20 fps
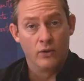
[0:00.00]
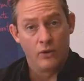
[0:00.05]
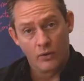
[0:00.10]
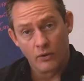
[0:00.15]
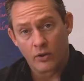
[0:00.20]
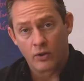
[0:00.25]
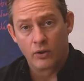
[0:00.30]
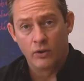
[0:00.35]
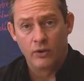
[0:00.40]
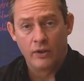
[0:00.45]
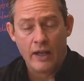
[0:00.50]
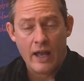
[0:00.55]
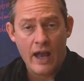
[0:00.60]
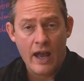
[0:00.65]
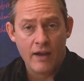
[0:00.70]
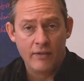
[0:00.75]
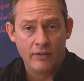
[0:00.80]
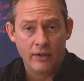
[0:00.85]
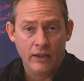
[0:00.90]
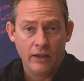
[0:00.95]
you don't currently
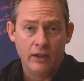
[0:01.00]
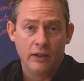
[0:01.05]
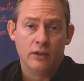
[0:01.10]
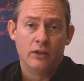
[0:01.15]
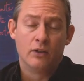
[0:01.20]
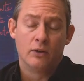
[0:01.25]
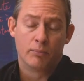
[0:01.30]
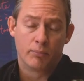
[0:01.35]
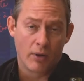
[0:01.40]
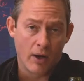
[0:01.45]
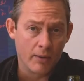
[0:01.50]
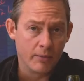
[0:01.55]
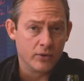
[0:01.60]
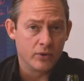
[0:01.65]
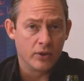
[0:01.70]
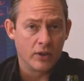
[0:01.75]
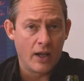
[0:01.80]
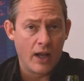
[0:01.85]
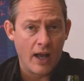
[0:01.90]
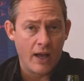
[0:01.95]
have any, you probably
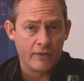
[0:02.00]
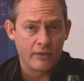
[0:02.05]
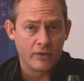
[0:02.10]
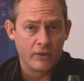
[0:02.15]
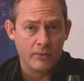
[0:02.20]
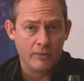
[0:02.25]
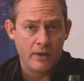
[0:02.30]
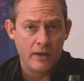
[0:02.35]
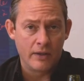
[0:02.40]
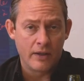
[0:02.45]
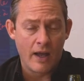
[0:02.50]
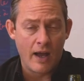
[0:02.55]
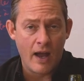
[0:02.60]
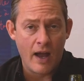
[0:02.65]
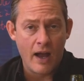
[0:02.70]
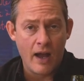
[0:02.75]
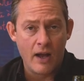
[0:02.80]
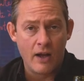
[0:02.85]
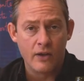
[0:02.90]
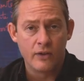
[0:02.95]
should have some at the
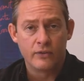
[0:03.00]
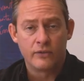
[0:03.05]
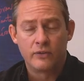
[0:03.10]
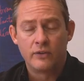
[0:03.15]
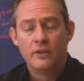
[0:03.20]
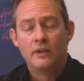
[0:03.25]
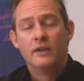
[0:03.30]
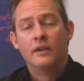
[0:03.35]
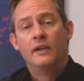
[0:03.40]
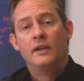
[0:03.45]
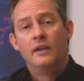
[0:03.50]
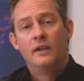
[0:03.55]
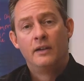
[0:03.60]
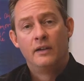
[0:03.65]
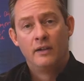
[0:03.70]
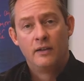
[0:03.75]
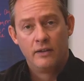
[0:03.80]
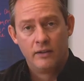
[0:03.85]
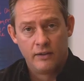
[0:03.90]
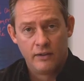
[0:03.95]
house.
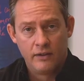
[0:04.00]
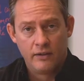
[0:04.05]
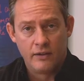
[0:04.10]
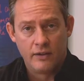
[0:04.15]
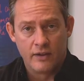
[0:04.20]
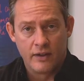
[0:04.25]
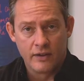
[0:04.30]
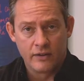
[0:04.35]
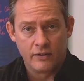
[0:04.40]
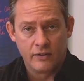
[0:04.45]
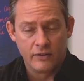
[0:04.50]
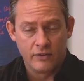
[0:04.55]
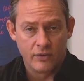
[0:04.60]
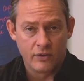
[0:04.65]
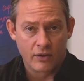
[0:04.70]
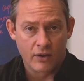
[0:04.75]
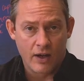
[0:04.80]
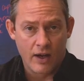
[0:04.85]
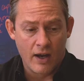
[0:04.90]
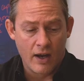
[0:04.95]
This is
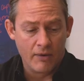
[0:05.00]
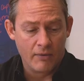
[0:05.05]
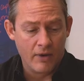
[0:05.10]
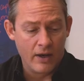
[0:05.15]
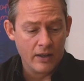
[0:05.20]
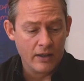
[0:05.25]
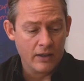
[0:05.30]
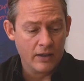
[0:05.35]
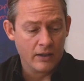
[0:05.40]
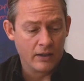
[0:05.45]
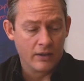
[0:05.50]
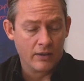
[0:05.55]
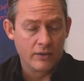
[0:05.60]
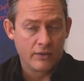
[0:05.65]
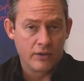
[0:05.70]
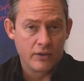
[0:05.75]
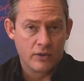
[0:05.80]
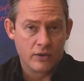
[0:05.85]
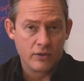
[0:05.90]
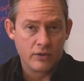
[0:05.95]
your guy right here,
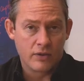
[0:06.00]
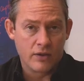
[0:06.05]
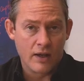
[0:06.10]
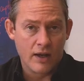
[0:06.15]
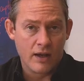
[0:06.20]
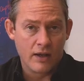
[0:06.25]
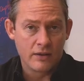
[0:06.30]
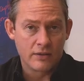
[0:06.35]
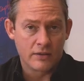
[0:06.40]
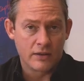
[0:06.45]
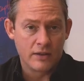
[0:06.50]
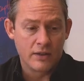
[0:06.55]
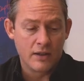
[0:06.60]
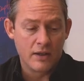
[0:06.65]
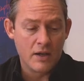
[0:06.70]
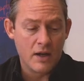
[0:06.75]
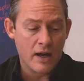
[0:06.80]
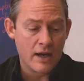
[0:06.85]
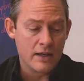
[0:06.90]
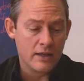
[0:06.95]
the
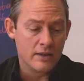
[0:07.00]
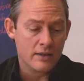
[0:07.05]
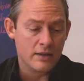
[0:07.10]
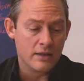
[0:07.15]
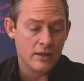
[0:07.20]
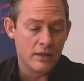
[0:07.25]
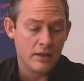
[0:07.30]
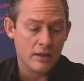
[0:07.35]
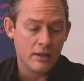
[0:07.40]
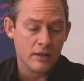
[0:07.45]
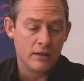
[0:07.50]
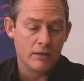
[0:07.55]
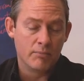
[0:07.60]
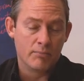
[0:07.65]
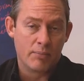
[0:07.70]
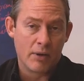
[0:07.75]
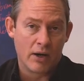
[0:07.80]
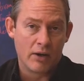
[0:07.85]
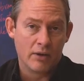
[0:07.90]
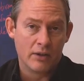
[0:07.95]
2019
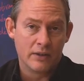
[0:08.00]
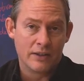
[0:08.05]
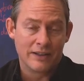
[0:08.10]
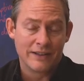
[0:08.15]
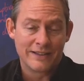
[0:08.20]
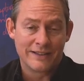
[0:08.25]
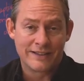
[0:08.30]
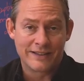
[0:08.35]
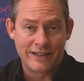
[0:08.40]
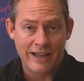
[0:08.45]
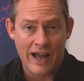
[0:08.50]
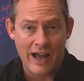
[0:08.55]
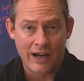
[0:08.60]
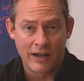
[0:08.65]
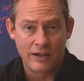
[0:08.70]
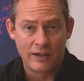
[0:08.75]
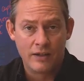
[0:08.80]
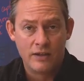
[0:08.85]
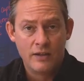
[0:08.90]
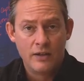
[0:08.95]
Baron de
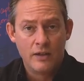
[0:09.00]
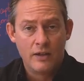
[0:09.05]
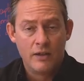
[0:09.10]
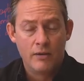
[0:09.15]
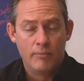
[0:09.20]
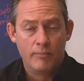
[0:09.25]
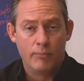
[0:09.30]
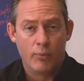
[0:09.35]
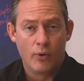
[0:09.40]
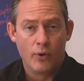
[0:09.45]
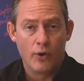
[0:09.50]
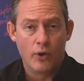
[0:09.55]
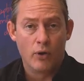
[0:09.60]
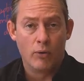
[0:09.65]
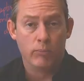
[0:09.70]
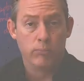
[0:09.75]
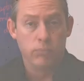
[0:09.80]
Lestac Bordeaux